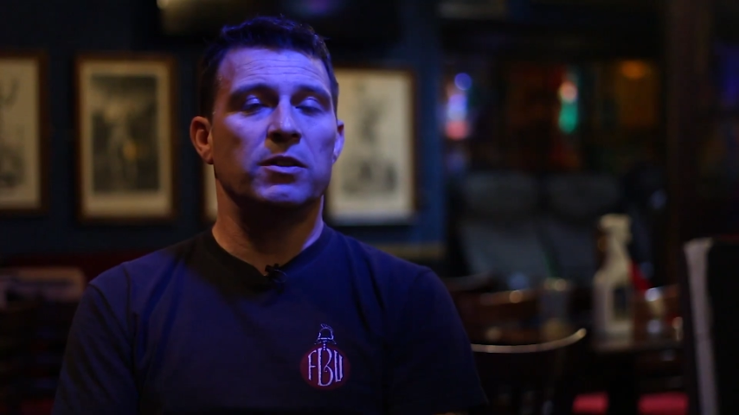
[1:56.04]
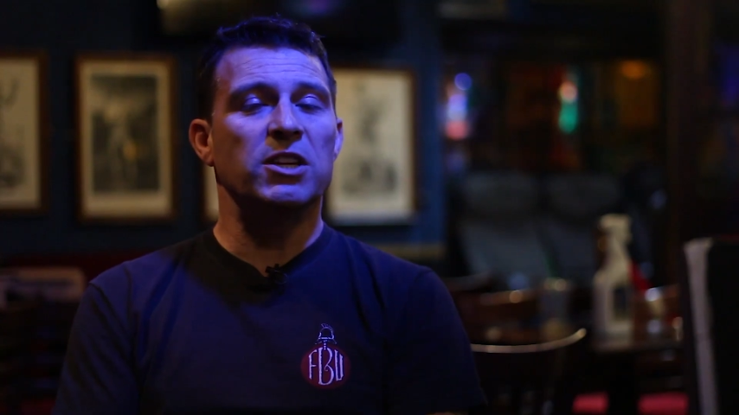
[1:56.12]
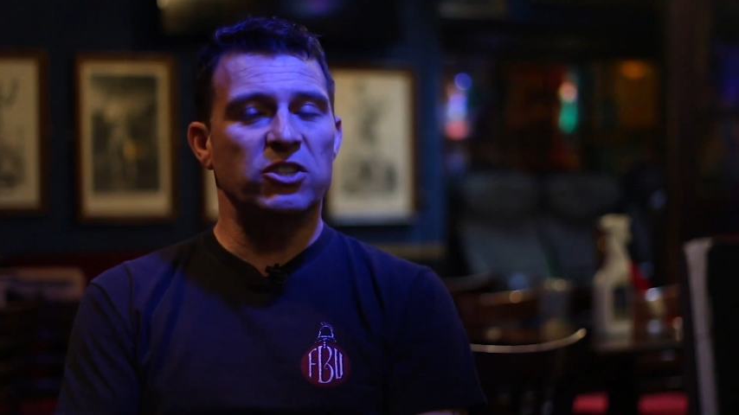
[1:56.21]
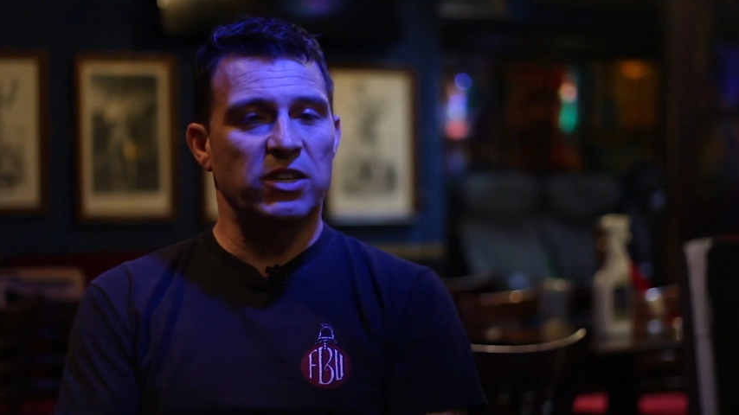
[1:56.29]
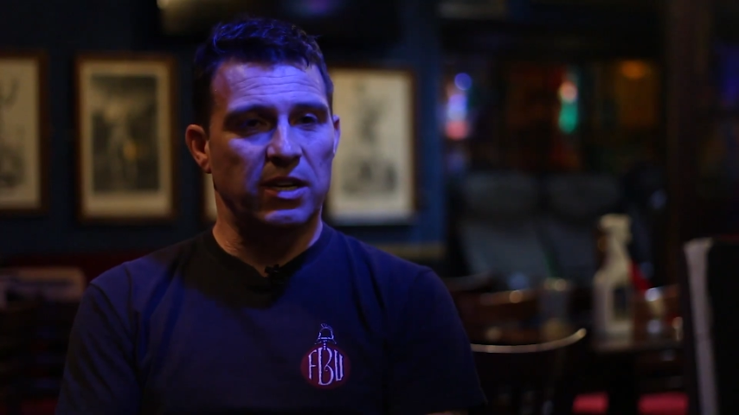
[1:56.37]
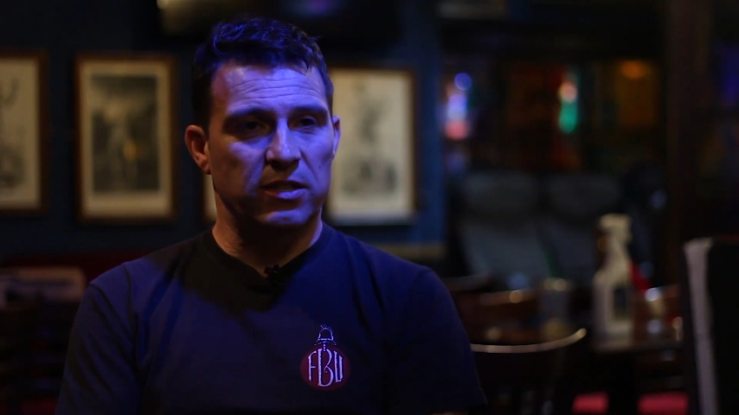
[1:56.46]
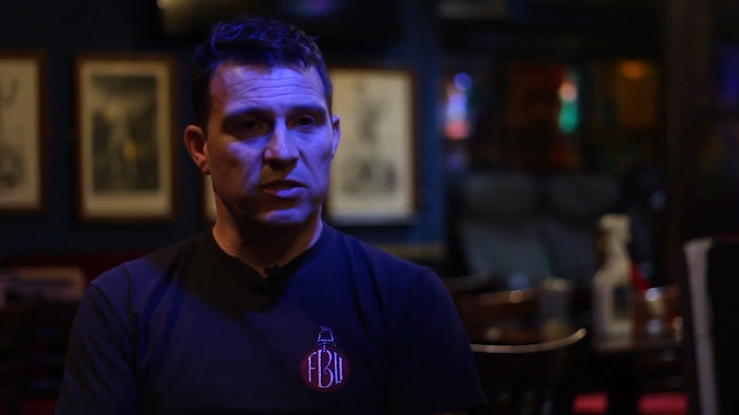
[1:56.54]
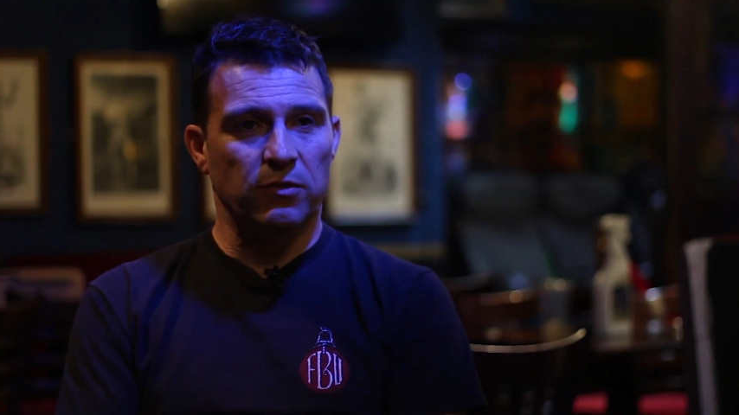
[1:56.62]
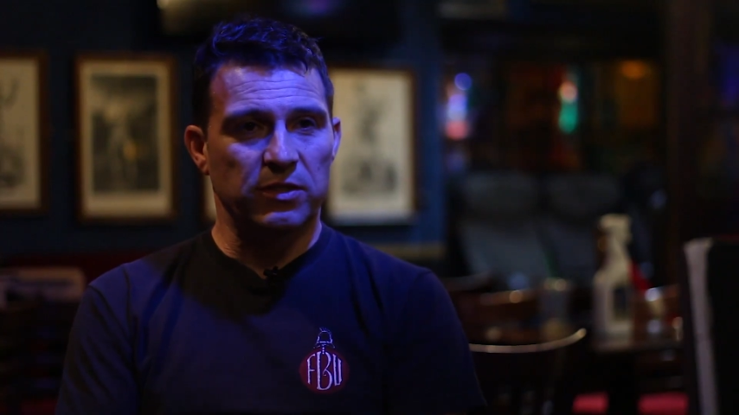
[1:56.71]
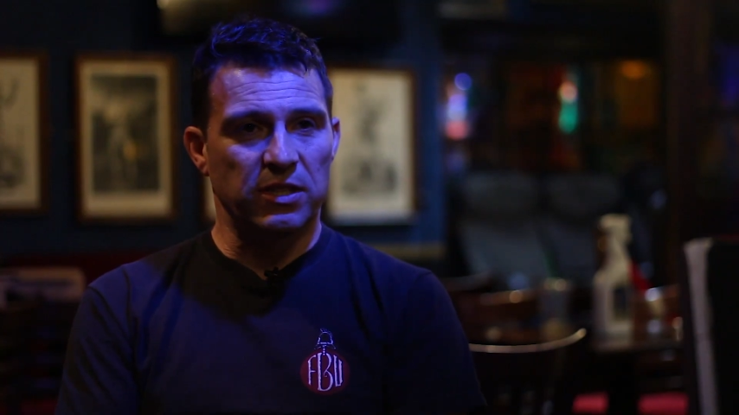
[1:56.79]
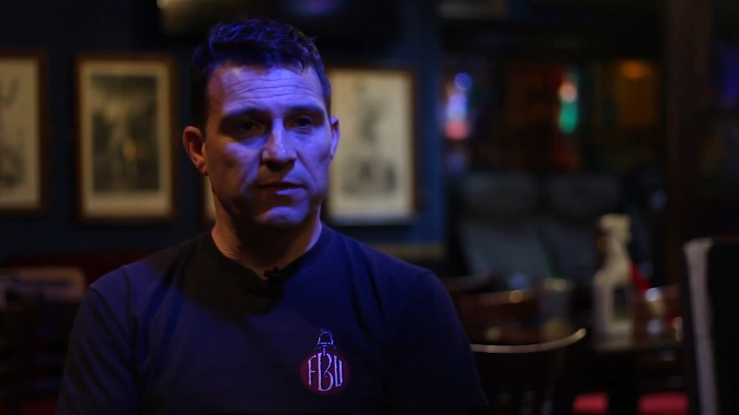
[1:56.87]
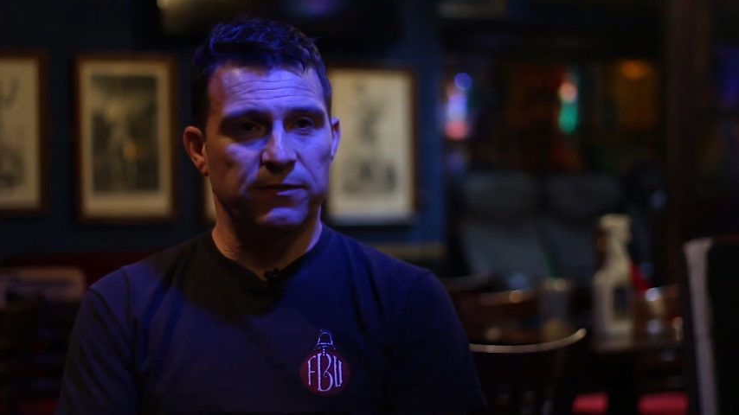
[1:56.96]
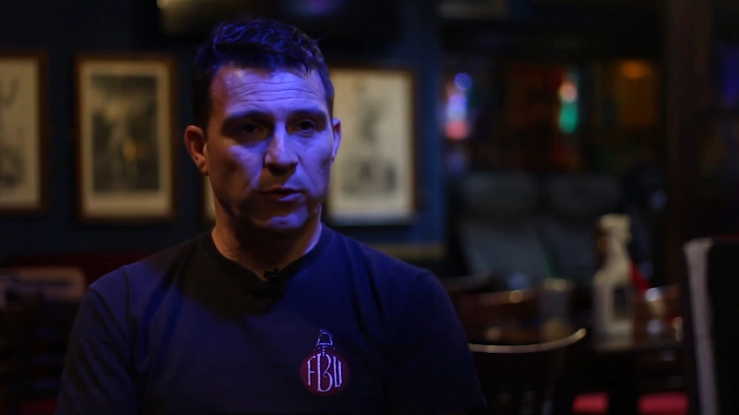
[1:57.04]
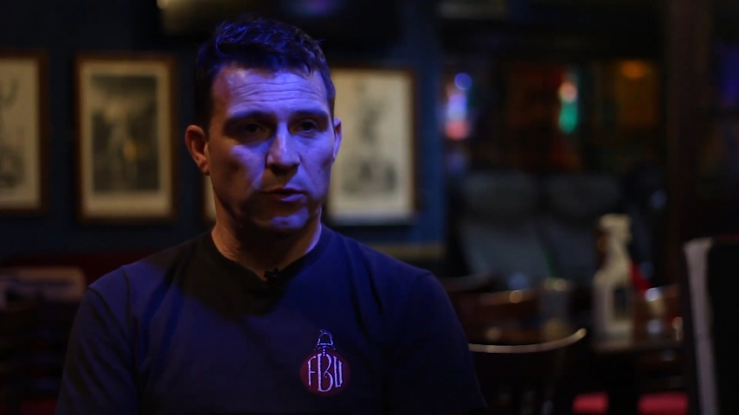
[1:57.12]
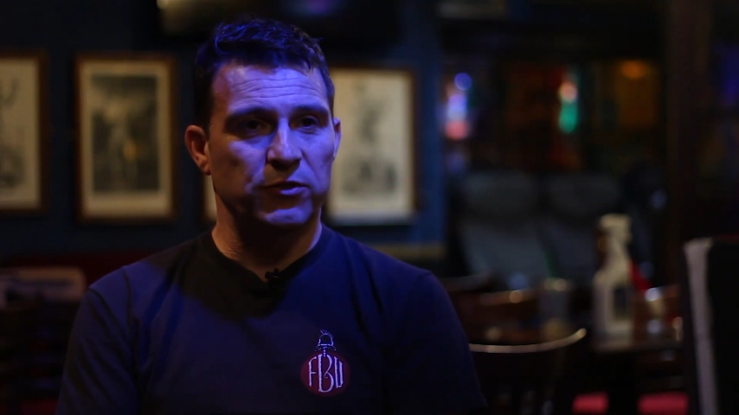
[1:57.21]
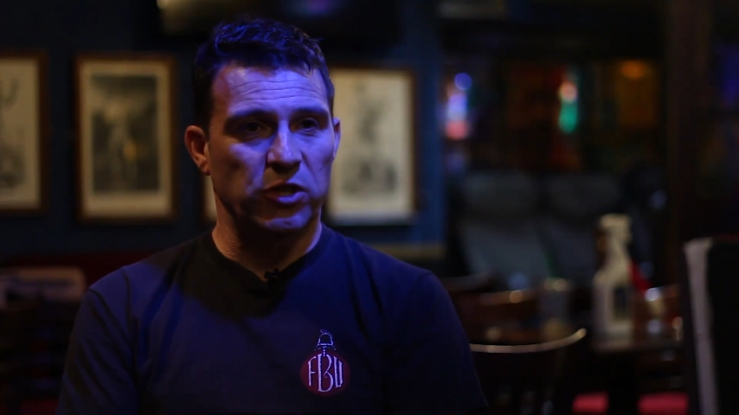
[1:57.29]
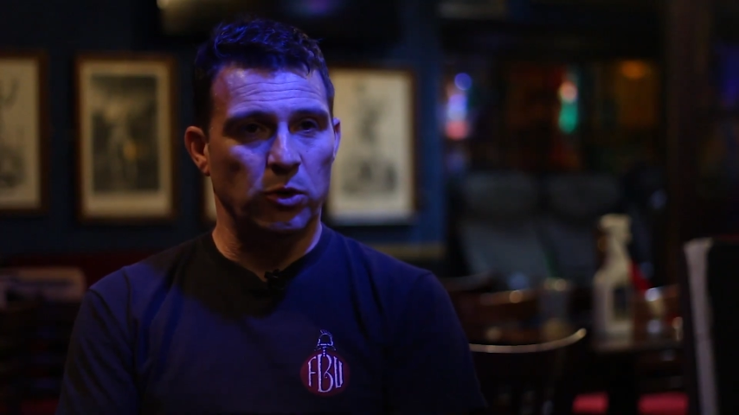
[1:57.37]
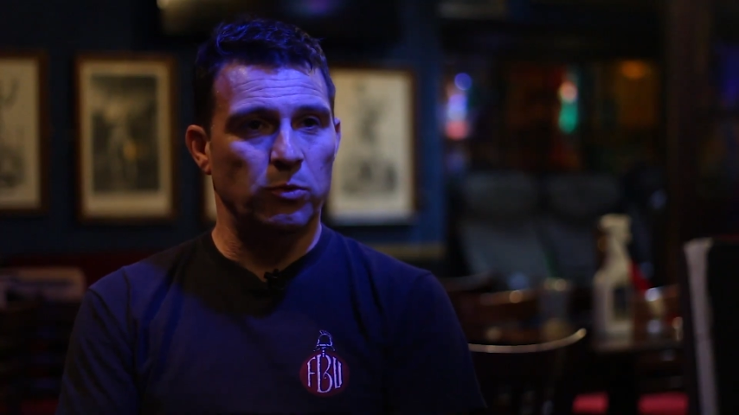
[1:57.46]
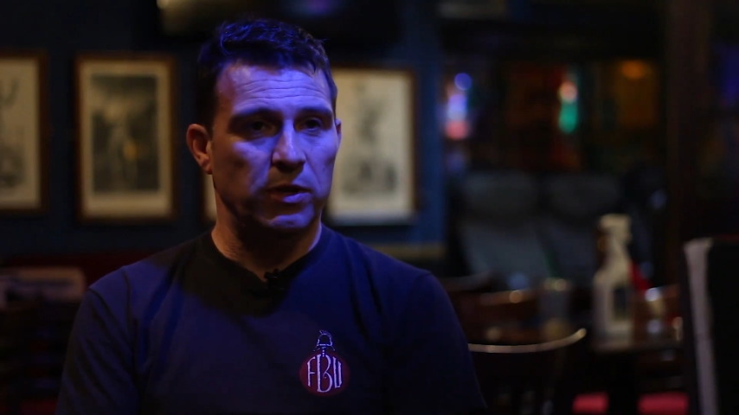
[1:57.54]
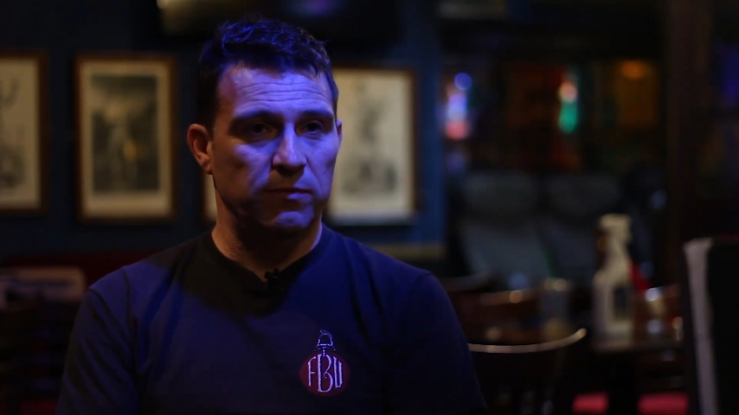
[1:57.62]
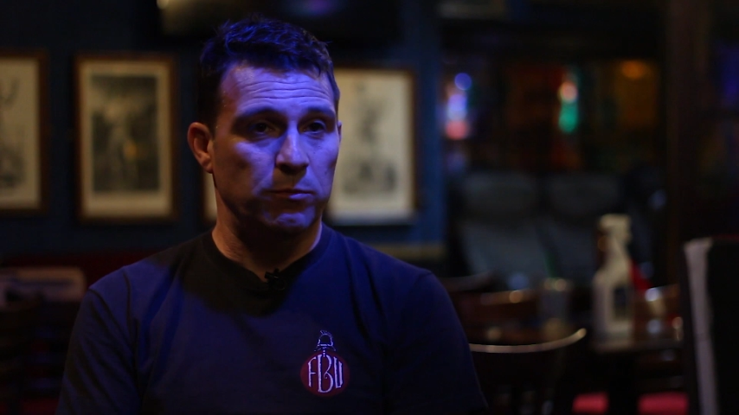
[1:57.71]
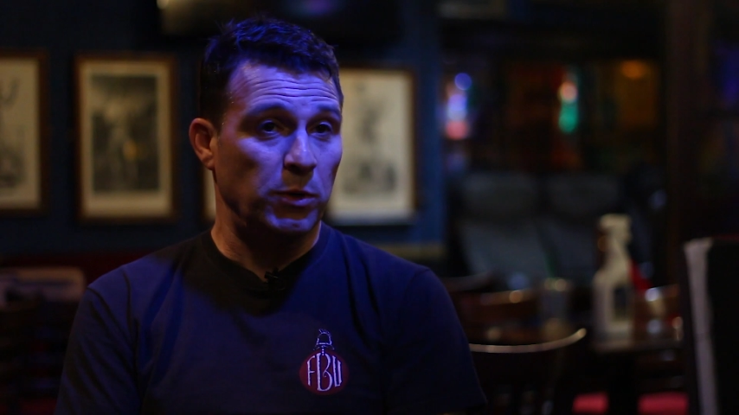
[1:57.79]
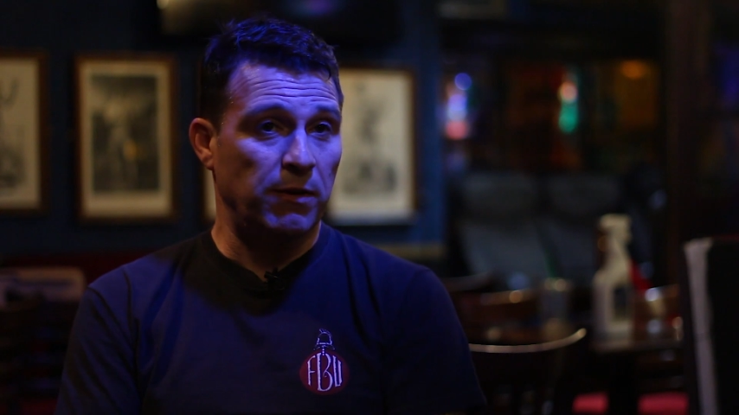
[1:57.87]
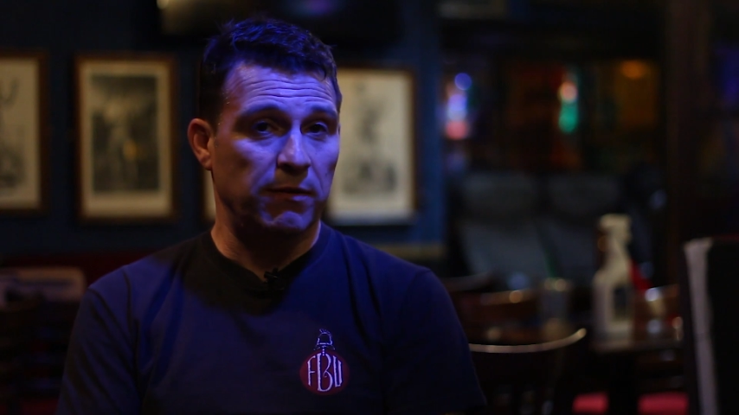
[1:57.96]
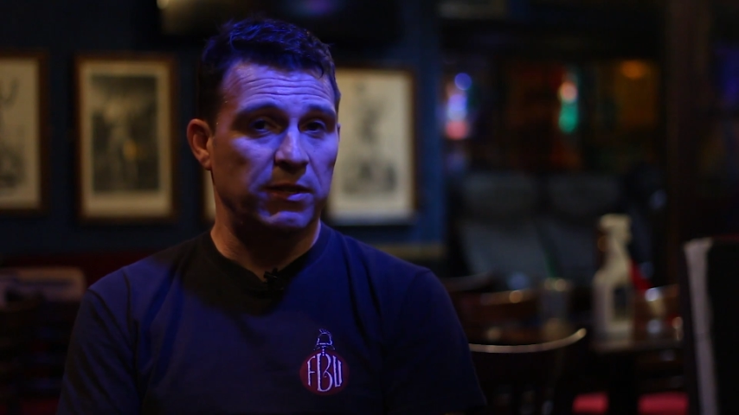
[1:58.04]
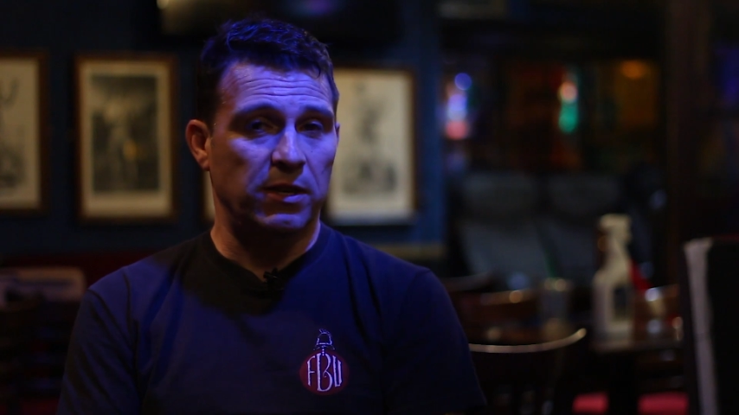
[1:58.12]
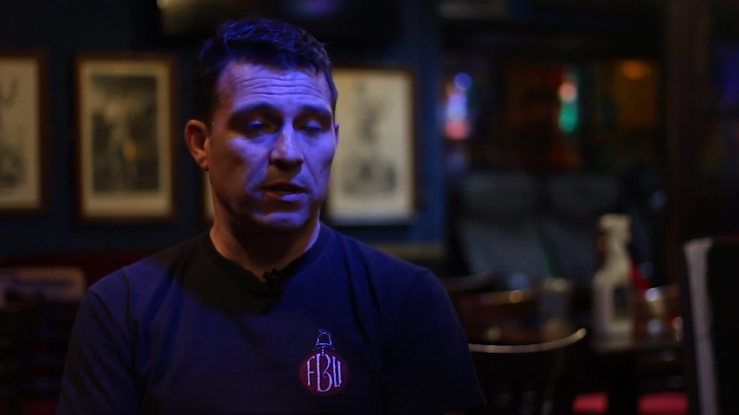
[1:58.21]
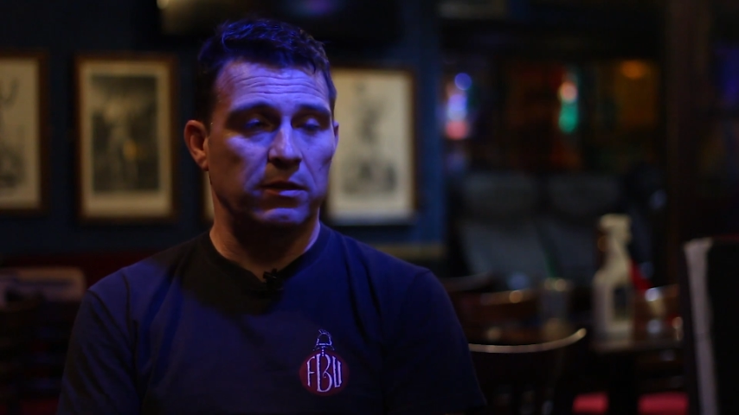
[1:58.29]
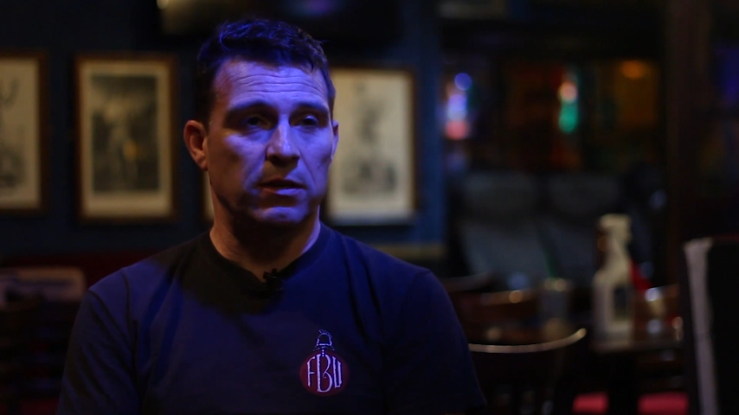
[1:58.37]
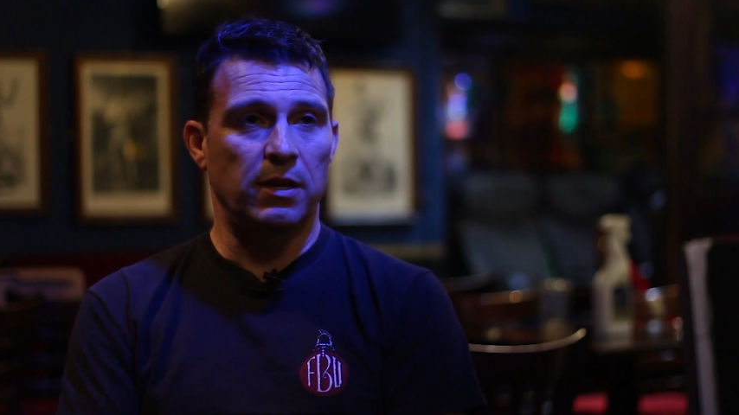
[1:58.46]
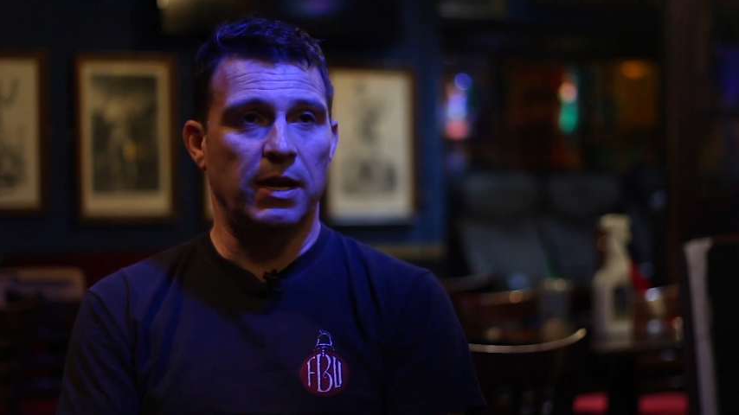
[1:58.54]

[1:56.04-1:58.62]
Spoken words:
This year is obviously the fourth show we've ever done,